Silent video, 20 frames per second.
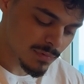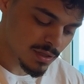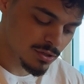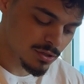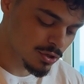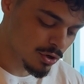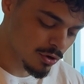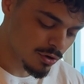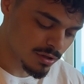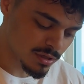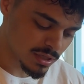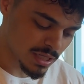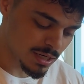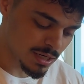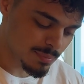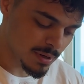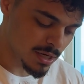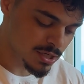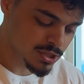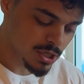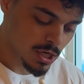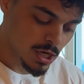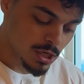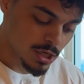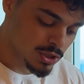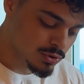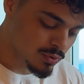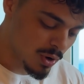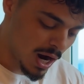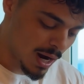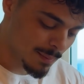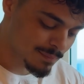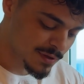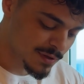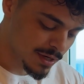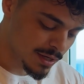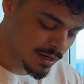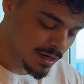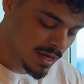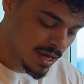you go to the landing page, you opt
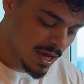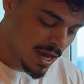in.